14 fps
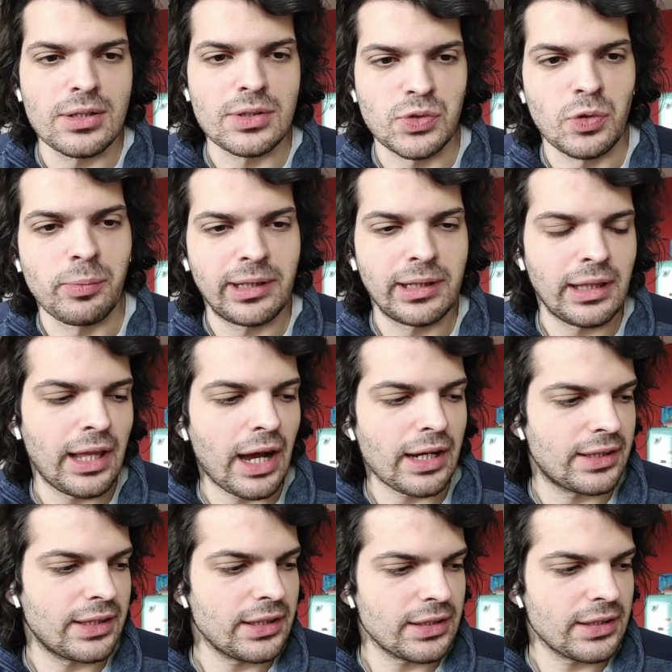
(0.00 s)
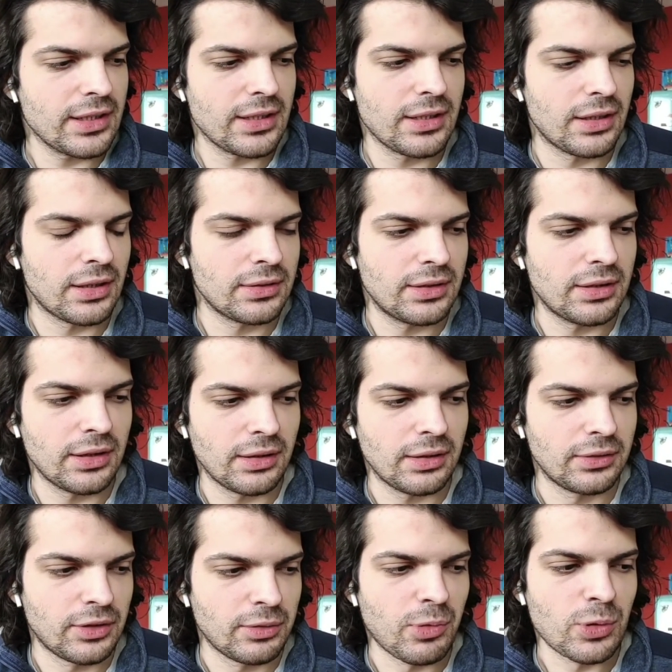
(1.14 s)
So mainly, I think the
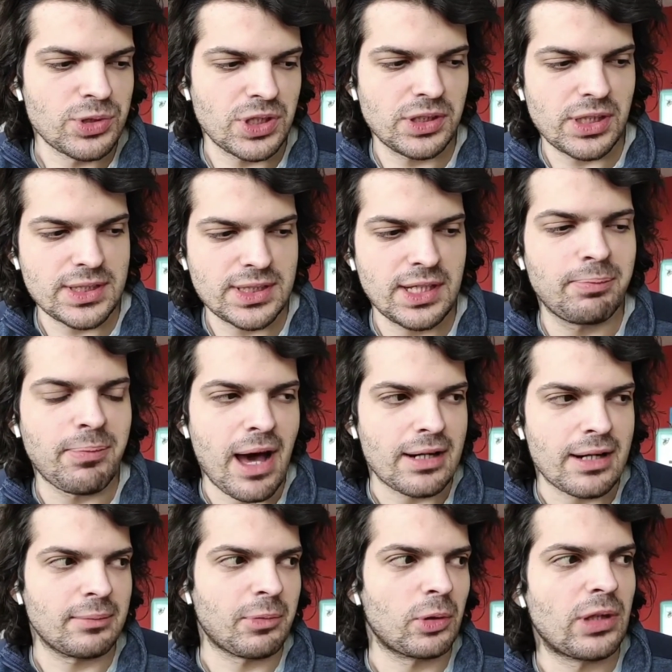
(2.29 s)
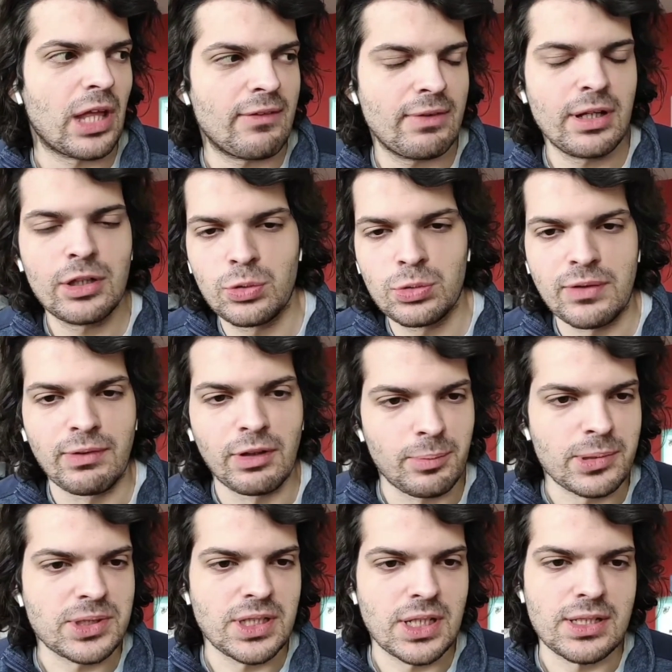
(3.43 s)
most interesting part about having two
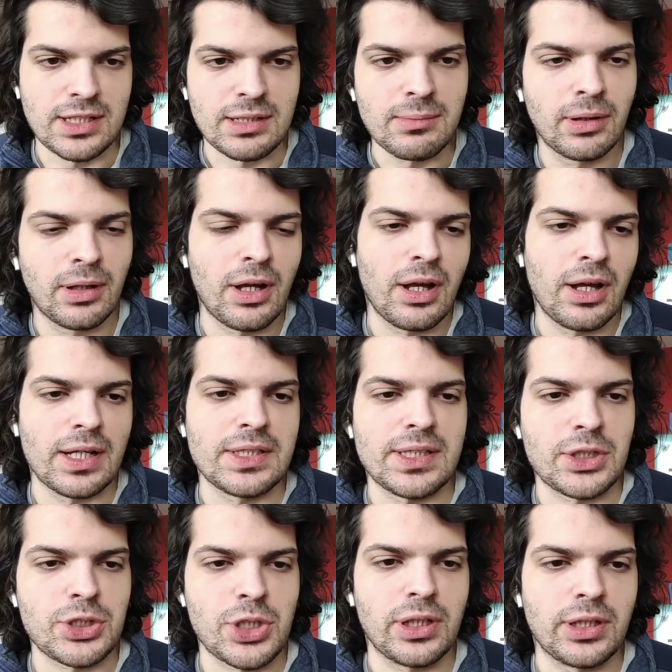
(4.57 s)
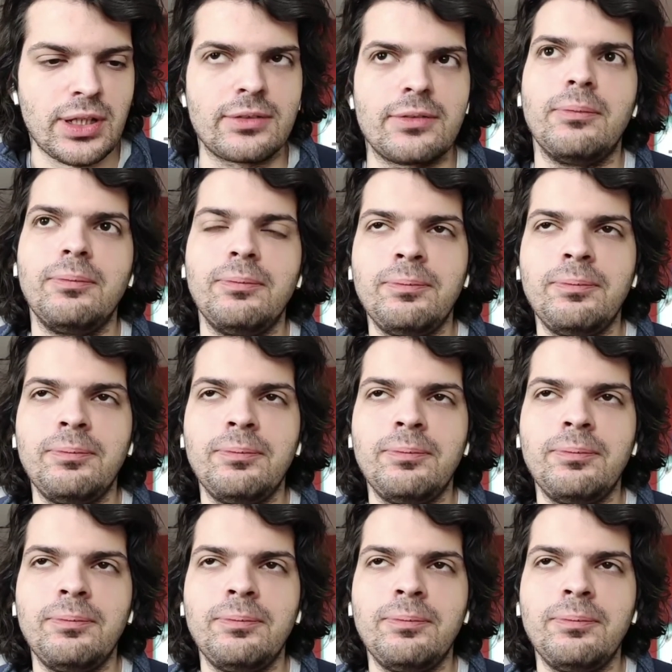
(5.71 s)
developers in a team is actually that